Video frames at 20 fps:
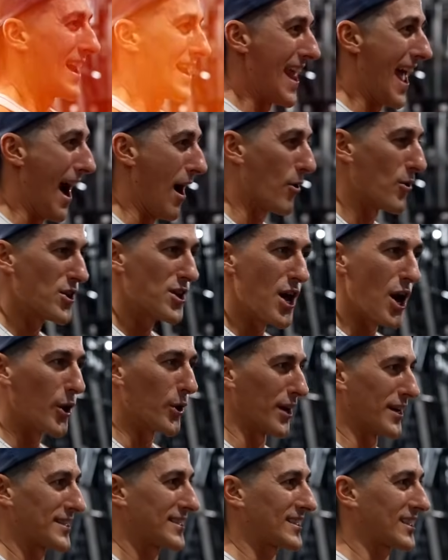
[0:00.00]
Now
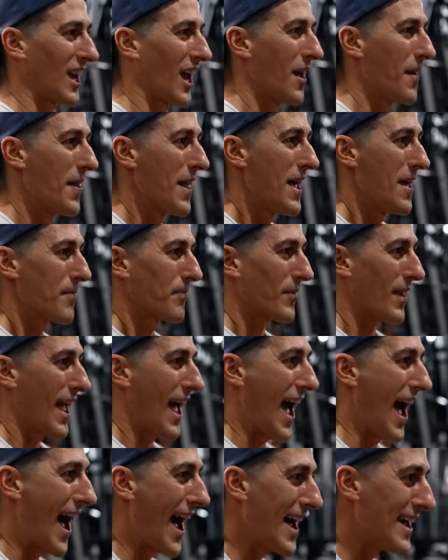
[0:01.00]
notice,
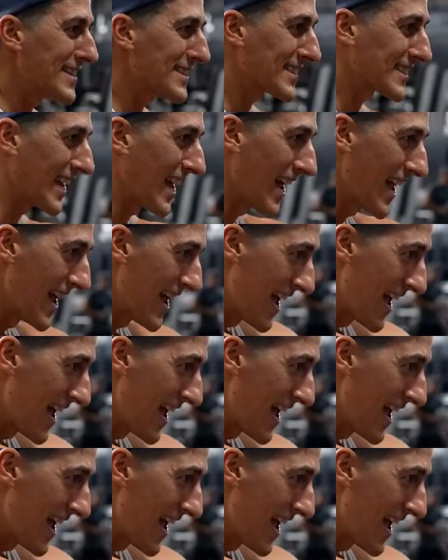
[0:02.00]
as